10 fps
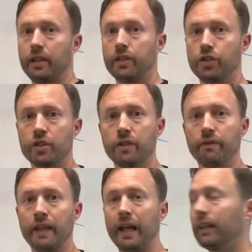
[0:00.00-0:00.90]
It's just a
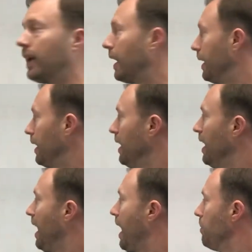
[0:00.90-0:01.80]
flat line.
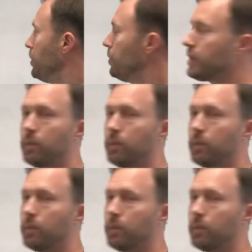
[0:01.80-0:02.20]
I'm using